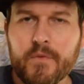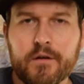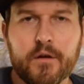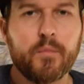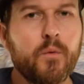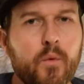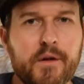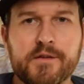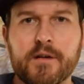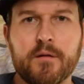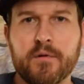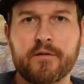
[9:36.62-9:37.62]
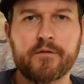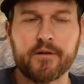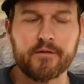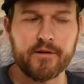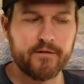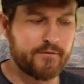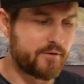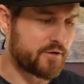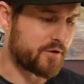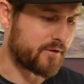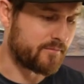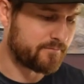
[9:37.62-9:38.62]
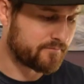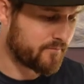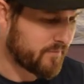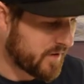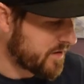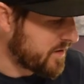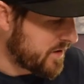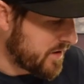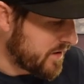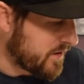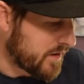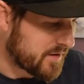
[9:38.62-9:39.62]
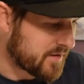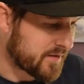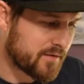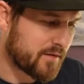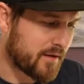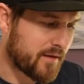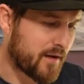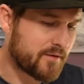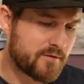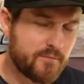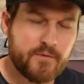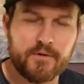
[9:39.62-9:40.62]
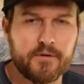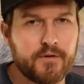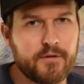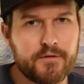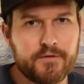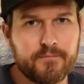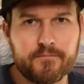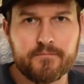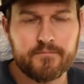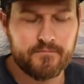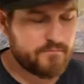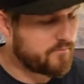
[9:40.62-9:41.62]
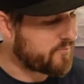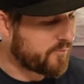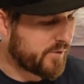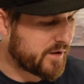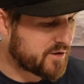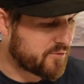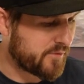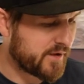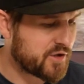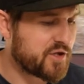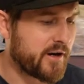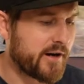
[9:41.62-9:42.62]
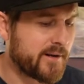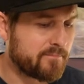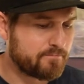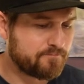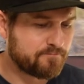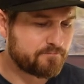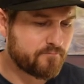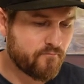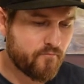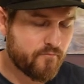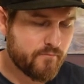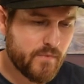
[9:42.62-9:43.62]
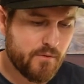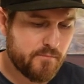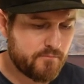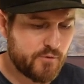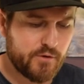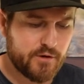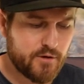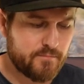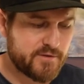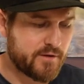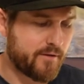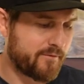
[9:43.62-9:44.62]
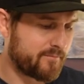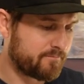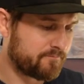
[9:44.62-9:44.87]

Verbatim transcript: number one's got to be a front runner for sure. It's just like that super rich, rich sherry. Really good stuff.